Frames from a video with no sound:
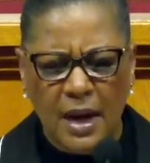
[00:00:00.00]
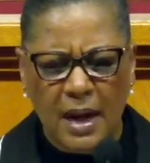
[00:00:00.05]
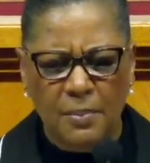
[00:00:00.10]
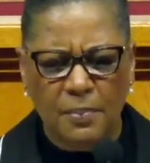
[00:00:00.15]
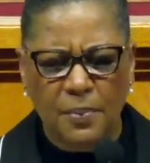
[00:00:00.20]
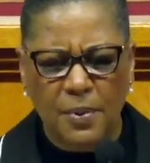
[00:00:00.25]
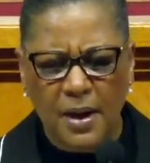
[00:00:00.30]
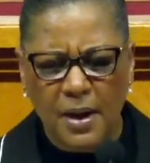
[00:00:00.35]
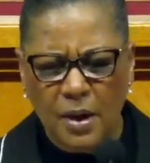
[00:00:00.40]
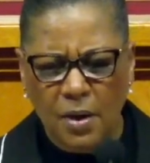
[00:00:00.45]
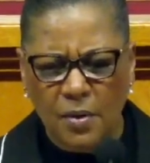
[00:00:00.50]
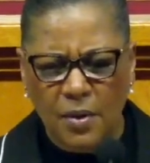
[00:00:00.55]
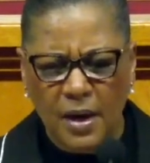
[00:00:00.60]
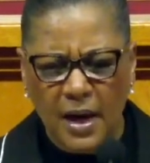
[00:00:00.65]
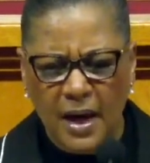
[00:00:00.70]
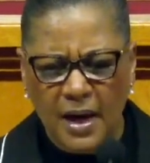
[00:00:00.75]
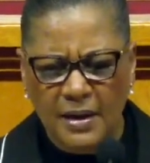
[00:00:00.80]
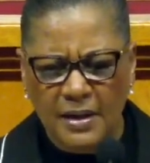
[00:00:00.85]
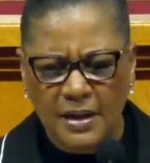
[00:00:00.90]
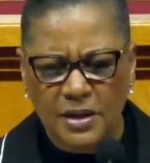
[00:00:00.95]
I pray, O oh
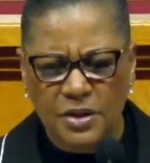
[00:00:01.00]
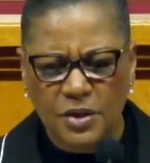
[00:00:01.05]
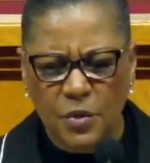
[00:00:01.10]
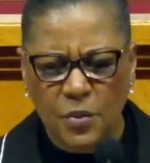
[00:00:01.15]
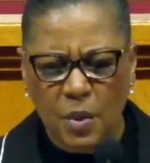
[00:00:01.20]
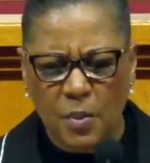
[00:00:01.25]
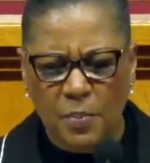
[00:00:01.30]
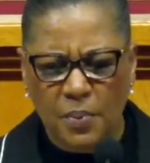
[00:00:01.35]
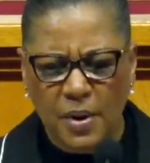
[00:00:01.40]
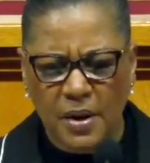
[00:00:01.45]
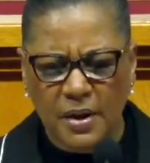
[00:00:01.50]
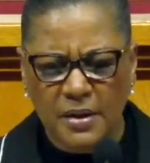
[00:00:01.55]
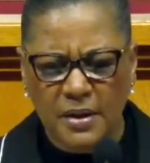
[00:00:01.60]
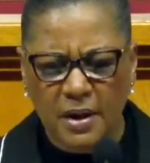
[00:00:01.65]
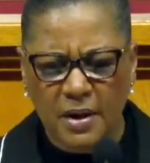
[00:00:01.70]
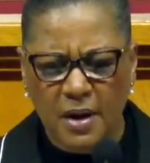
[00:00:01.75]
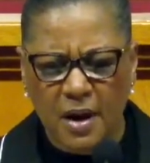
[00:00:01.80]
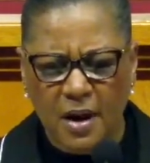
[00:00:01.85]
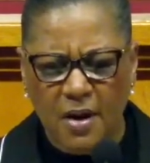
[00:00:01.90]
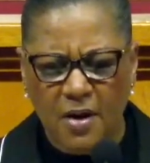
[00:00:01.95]
God, that you will prick
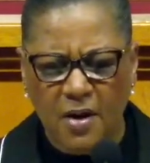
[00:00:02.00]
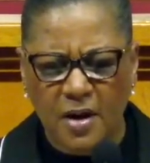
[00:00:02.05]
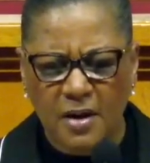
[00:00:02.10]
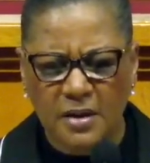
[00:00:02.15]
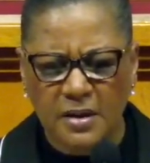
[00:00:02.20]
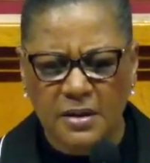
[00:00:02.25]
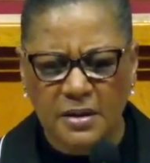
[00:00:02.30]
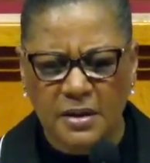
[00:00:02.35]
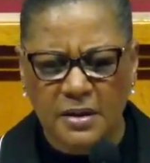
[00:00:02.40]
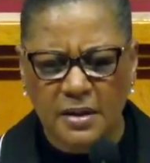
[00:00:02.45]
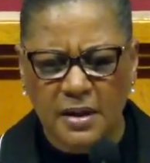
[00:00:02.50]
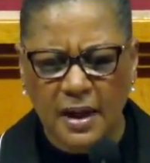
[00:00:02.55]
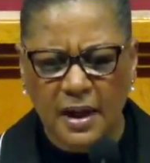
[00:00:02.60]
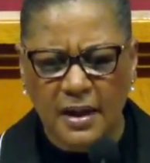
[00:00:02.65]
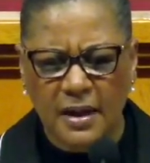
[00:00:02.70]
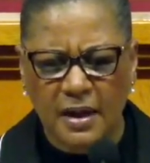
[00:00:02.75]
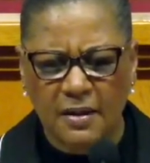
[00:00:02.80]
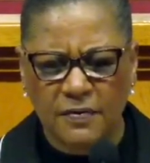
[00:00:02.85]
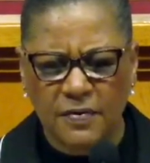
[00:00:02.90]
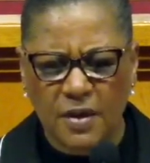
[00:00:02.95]
their hearts and
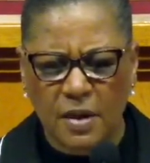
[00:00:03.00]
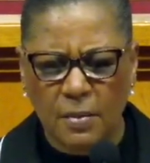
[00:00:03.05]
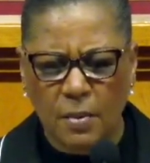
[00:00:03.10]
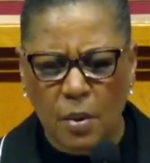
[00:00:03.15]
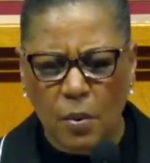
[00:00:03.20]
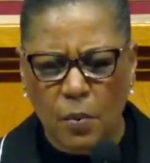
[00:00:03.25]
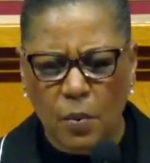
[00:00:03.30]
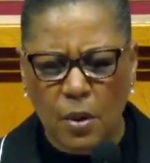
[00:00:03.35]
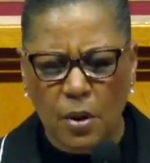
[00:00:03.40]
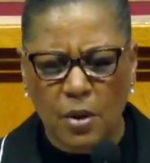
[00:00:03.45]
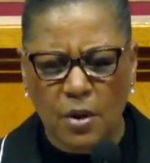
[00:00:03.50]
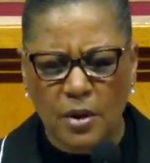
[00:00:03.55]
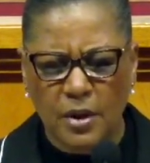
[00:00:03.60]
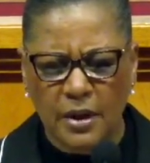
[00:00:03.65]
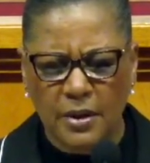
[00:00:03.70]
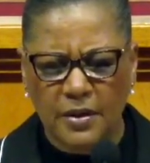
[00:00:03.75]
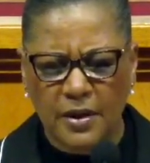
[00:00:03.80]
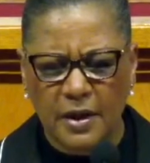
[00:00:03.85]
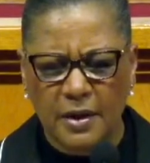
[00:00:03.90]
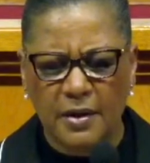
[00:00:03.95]
give them a word
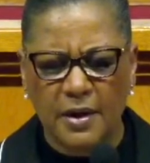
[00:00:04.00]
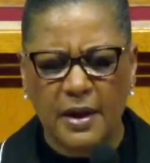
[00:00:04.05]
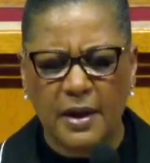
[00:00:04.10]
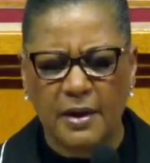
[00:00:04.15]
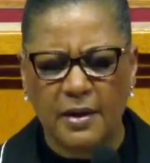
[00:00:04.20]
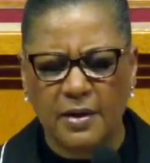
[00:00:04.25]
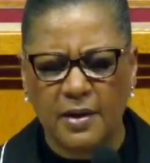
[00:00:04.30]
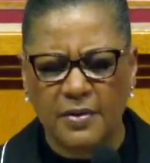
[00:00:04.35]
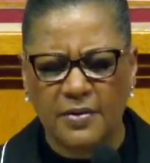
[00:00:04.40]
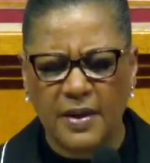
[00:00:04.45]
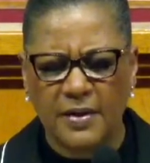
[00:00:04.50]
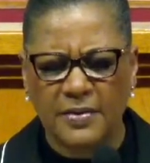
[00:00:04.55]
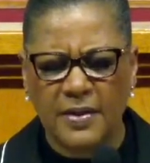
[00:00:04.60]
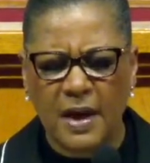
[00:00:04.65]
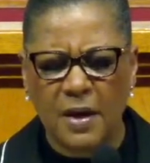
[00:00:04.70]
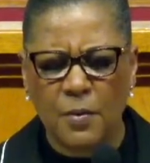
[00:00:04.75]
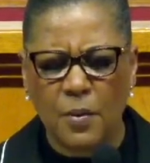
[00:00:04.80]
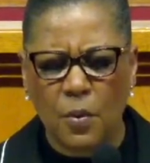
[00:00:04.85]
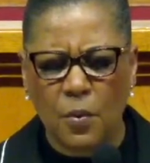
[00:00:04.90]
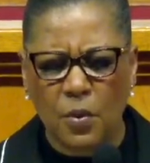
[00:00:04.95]
in their ear and that
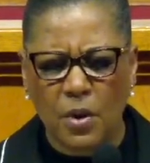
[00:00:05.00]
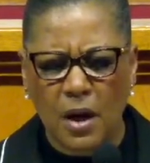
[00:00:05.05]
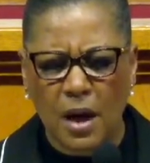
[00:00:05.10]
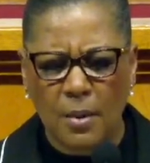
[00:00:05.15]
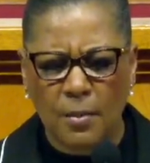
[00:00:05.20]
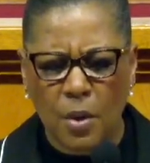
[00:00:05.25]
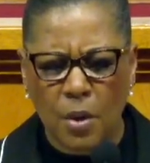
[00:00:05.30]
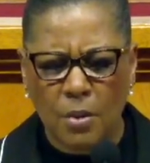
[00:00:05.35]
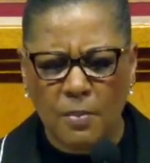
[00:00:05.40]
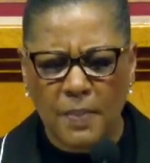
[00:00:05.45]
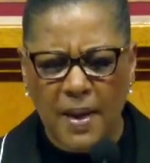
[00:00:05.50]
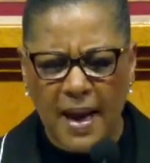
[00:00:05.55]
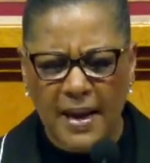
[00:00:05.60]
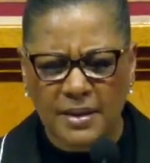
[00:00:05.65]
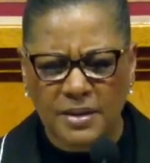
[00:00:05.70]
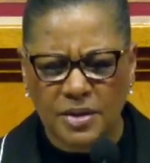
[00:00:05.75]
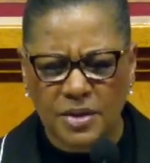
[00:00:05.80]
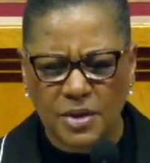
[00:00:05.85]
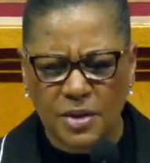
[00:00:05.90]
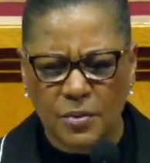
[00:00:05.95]
they will come on back
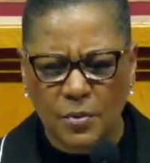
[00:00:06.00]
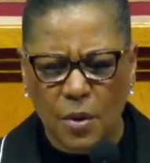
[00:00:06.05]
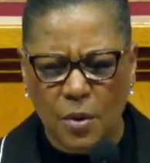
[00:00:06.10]
to you,